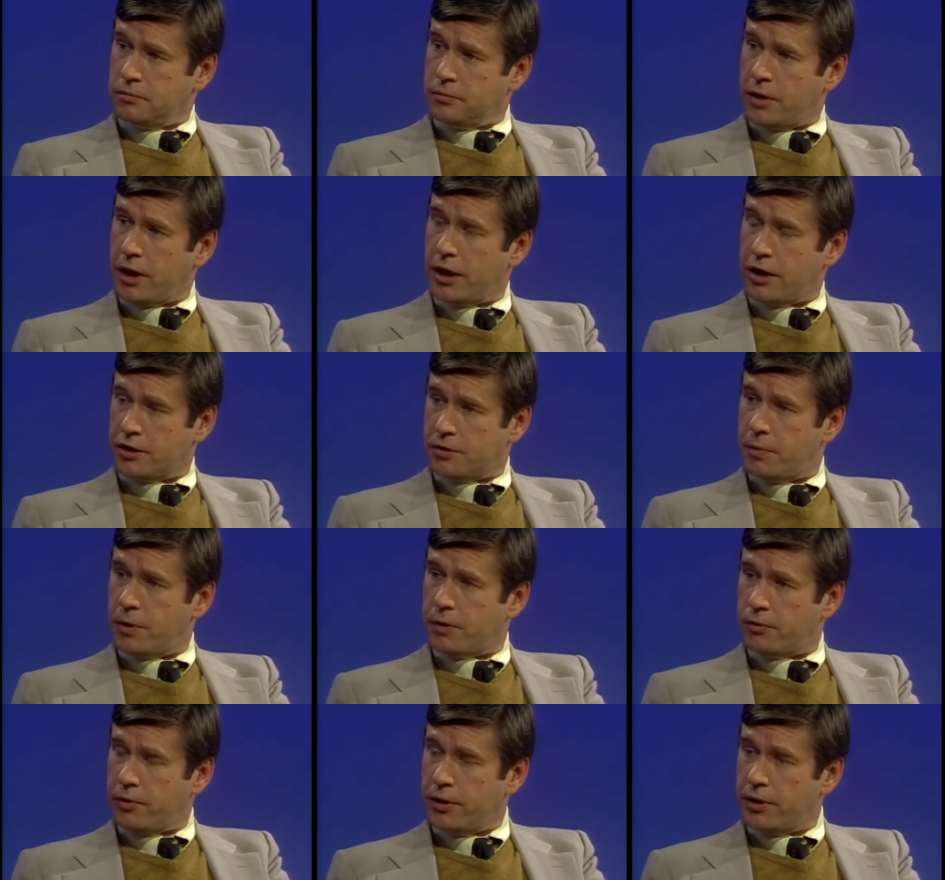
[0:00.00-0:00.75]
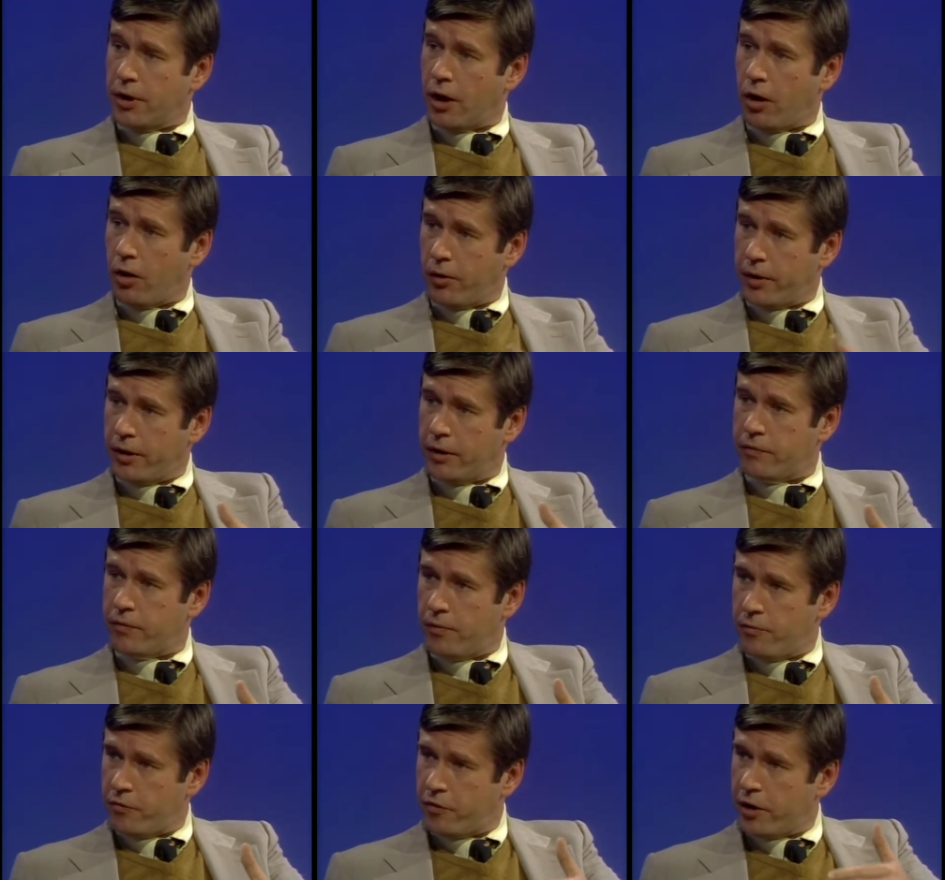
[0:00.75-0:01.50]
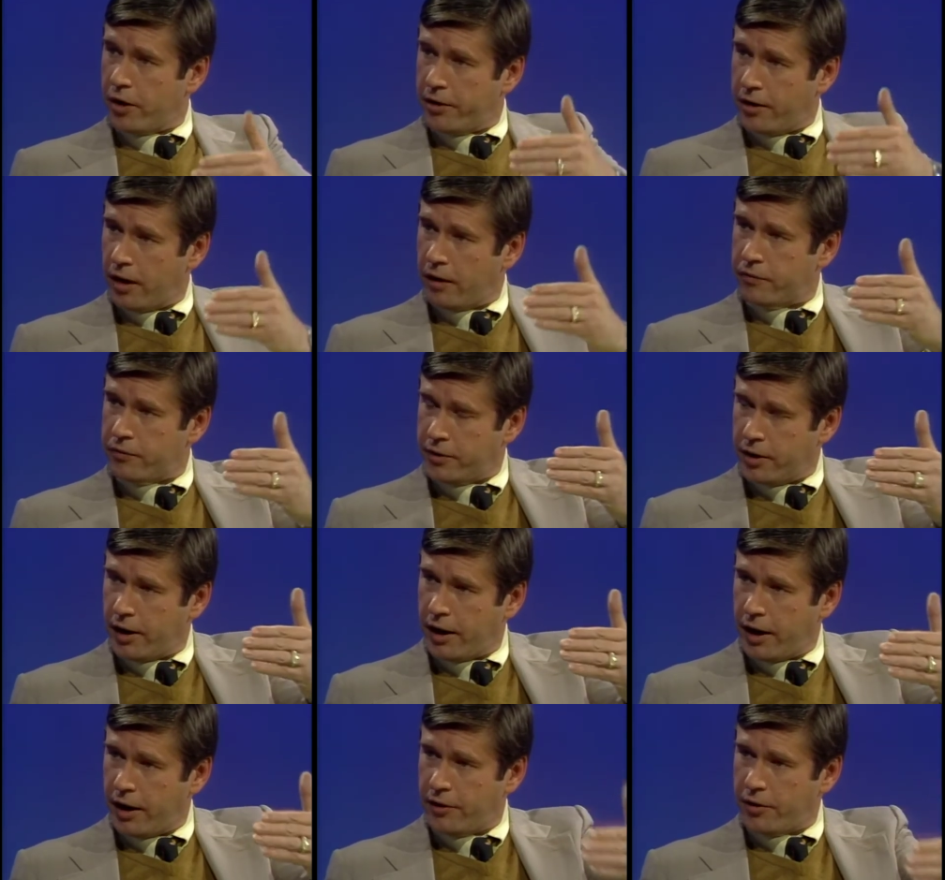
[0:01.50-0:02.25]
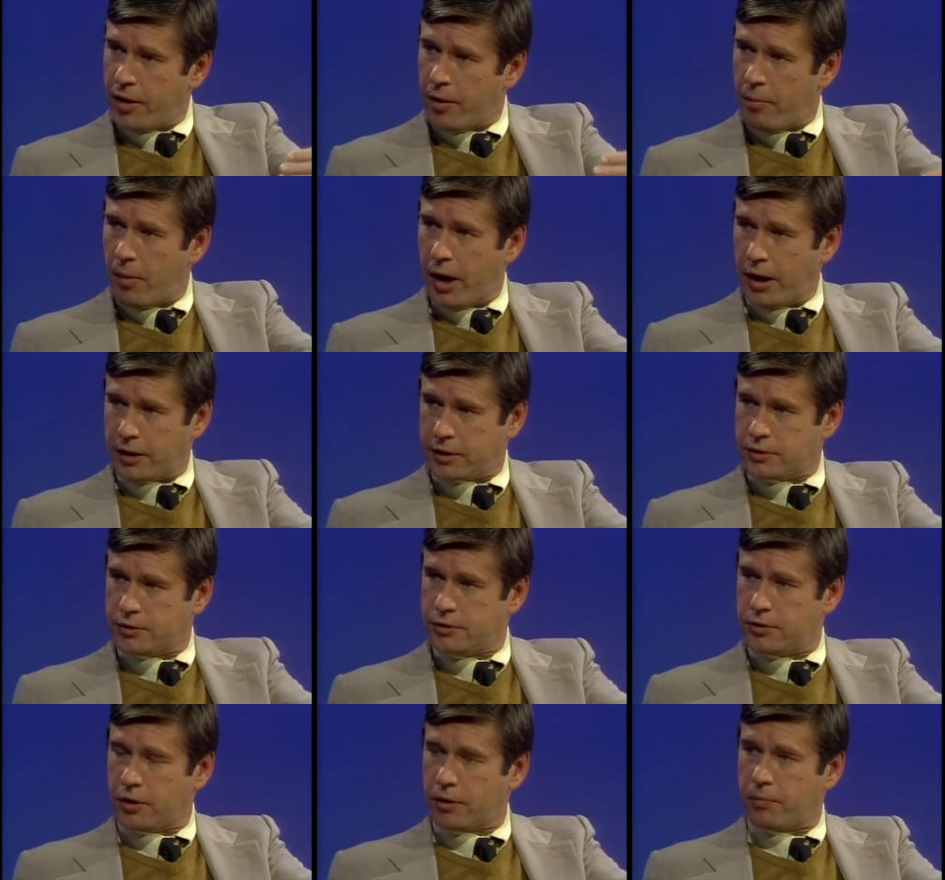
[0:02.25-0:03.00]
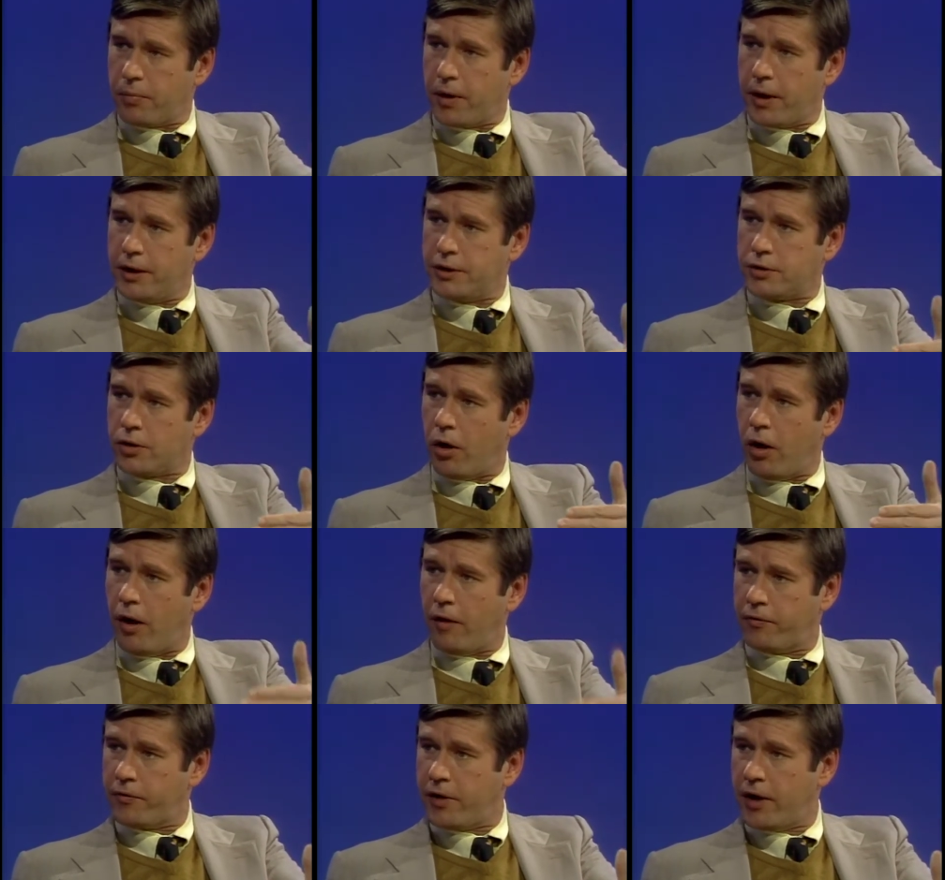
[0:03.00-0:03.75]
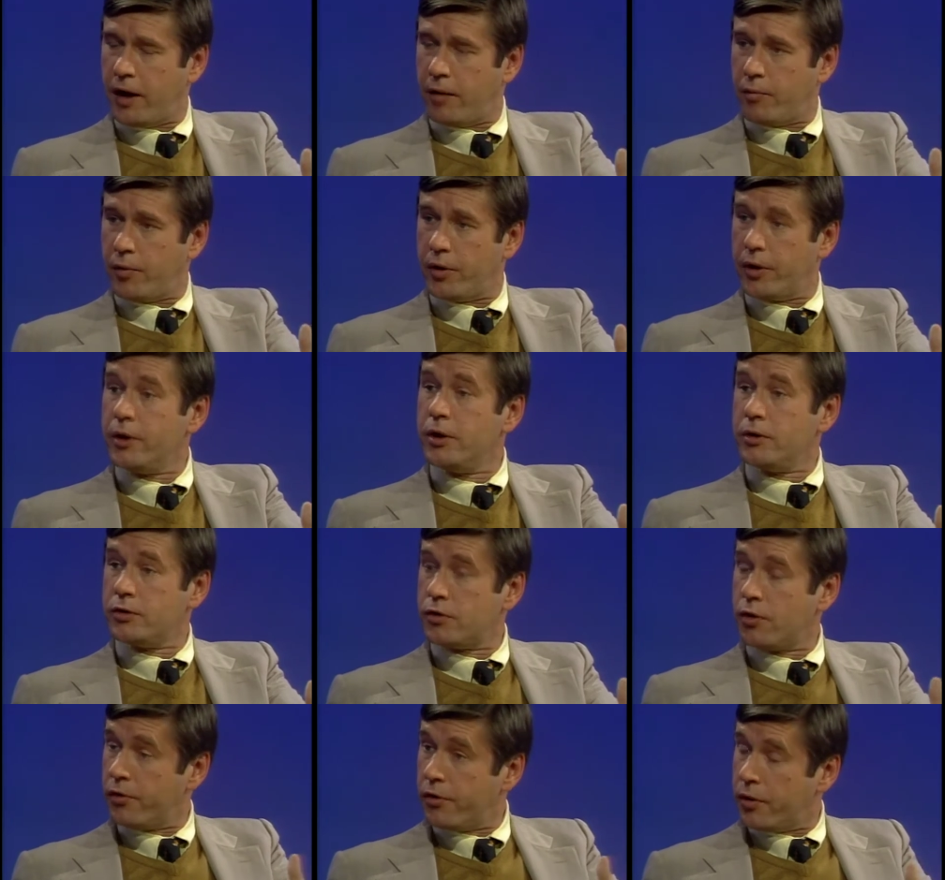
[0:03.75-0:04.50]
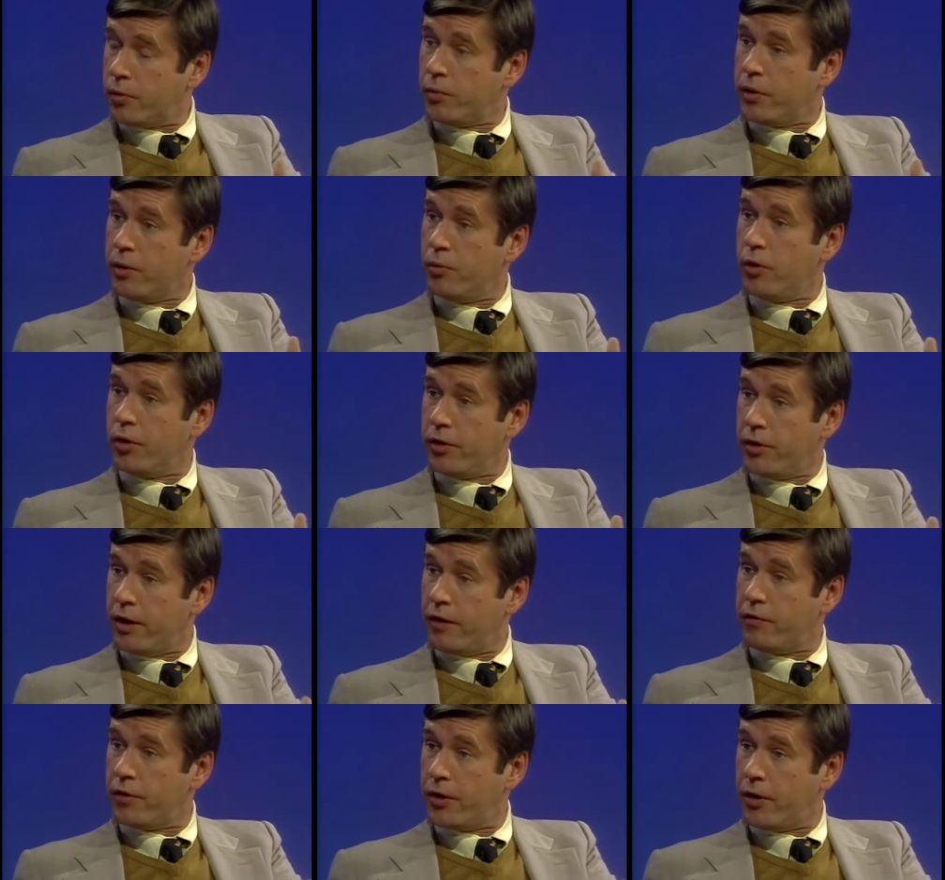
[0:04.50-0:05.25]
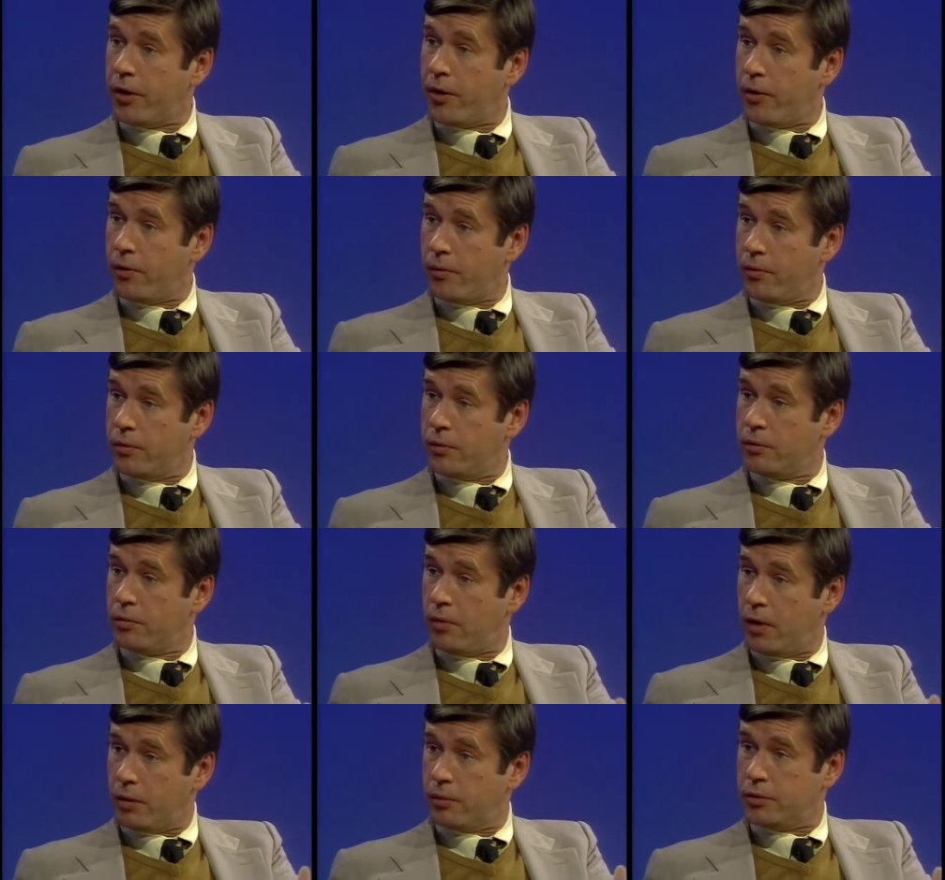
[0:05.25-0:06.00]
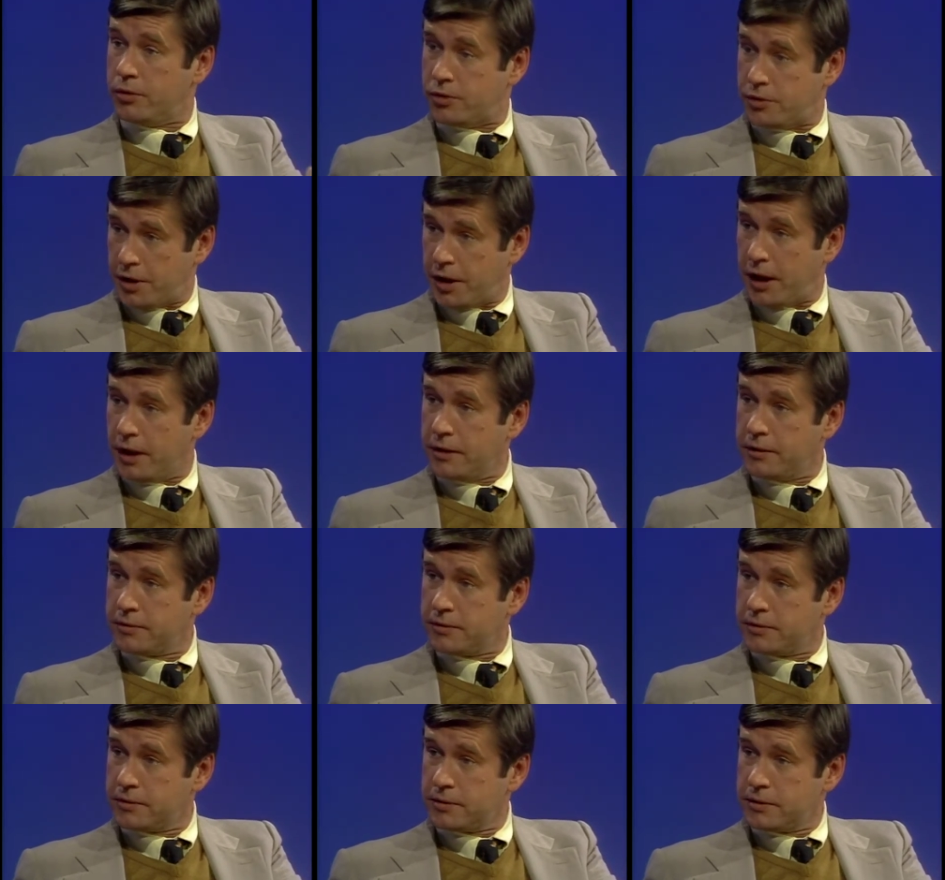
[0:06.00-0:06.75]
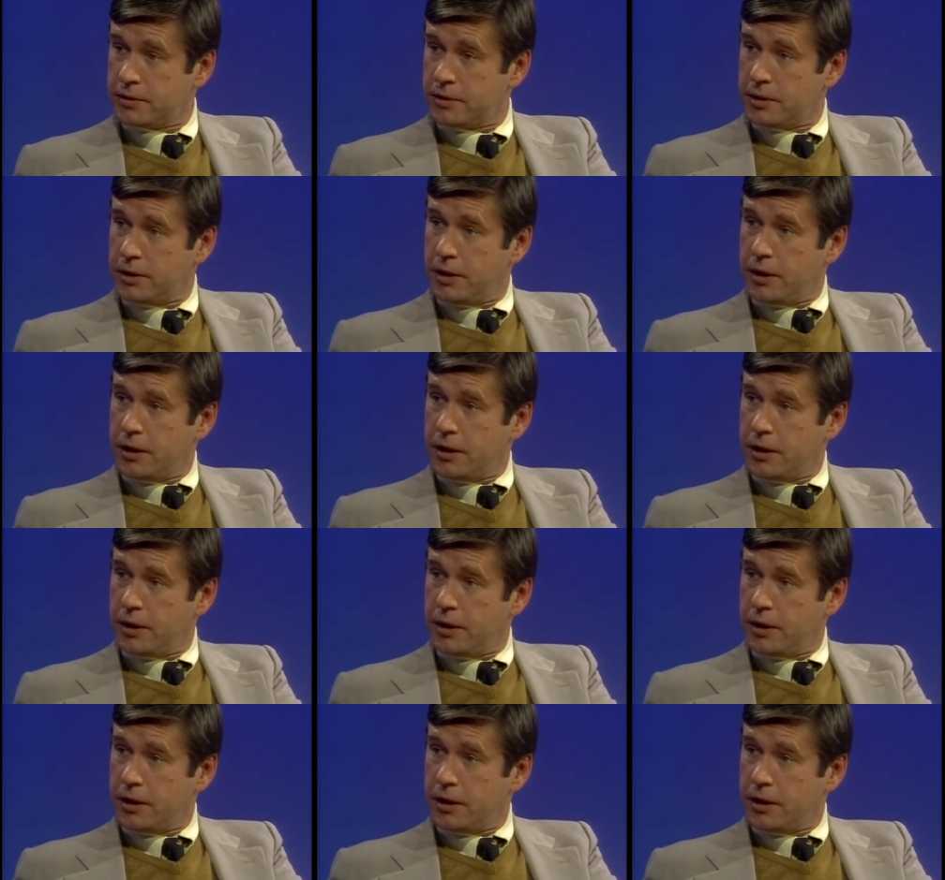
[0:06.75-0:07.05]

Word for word: that is, between the lawyer from Philadelphia and the Marks, took place off camera so that we will never know what was said. I see.